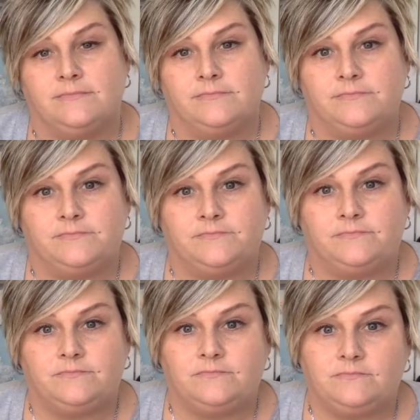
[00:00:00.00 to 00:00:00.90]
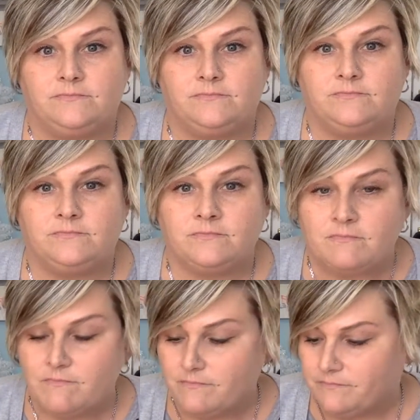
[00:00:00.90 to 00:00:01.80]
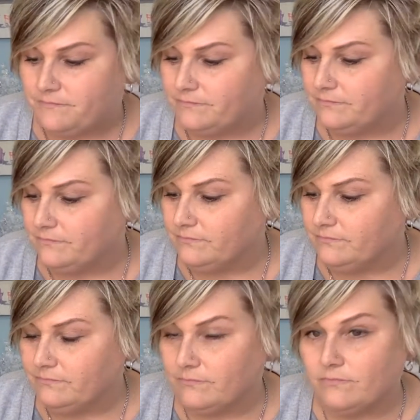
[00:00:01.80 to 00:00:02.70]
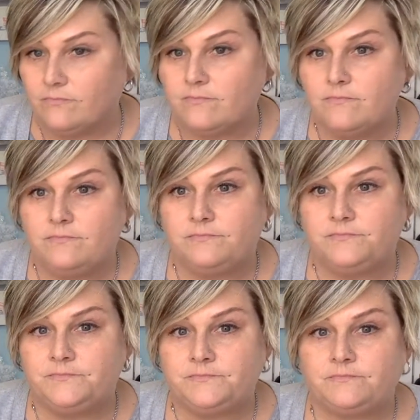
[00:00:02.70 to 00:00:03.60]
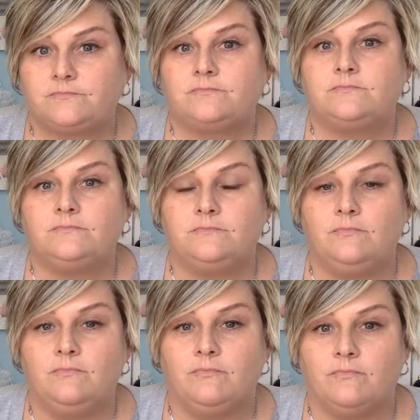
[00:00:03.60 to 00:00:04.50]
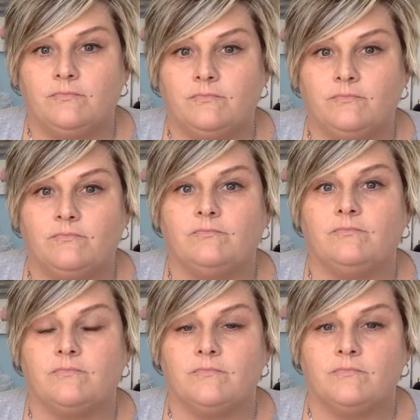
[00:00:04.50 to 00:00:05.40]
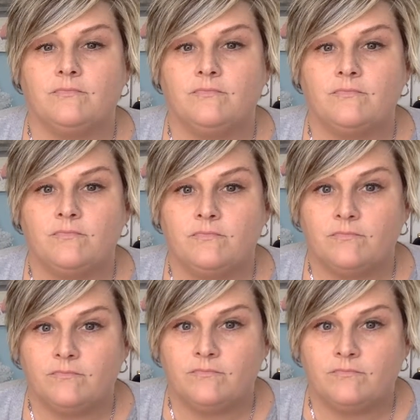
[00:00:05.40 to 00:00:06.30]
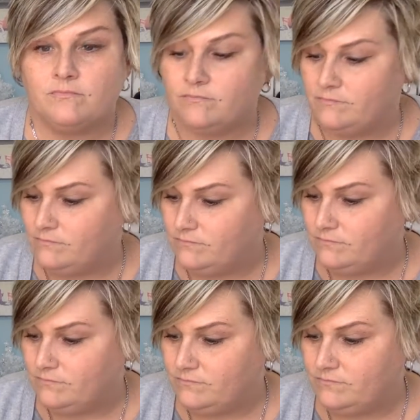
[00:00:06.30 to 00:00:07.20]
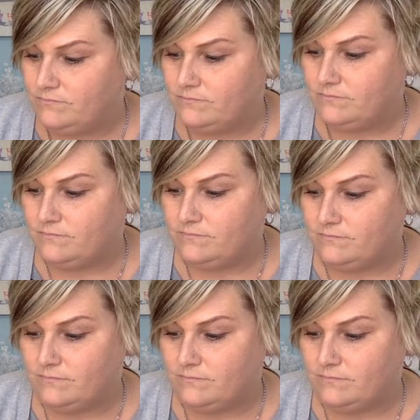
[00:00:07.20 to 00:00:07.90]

[no speech]